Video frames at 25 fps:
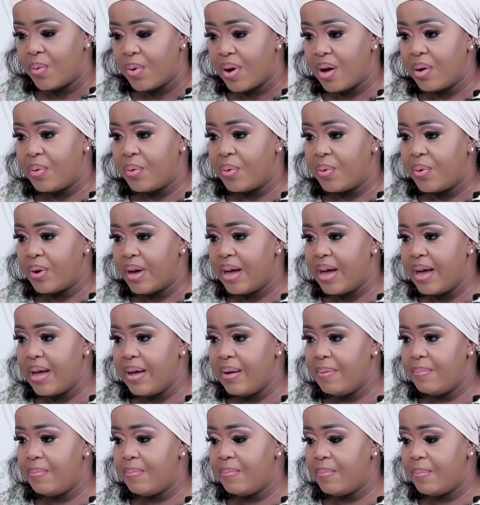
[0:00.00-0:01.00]
Wow.
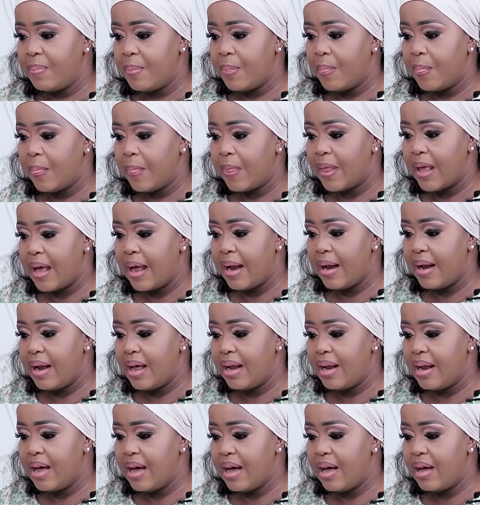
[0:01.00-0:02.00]

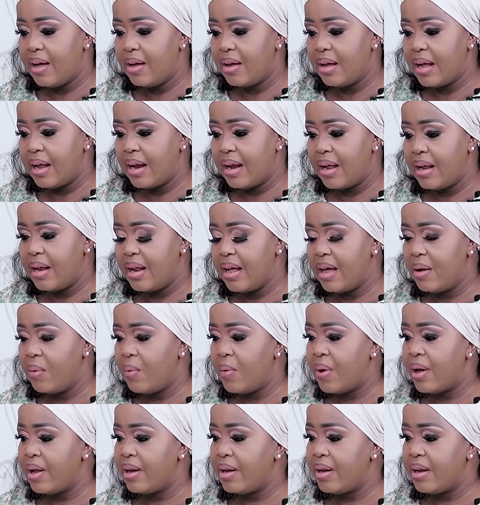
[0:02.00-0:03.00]
Another
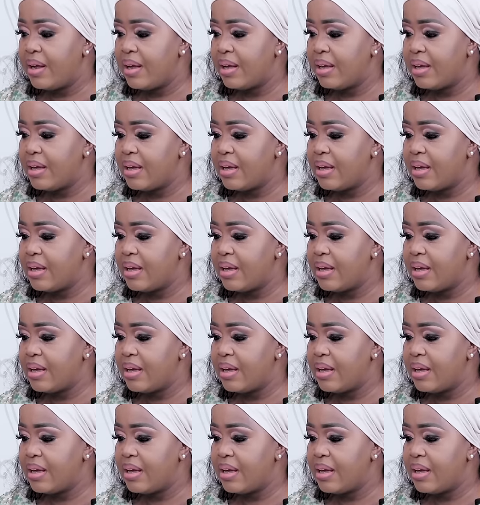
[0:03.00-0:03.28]
one,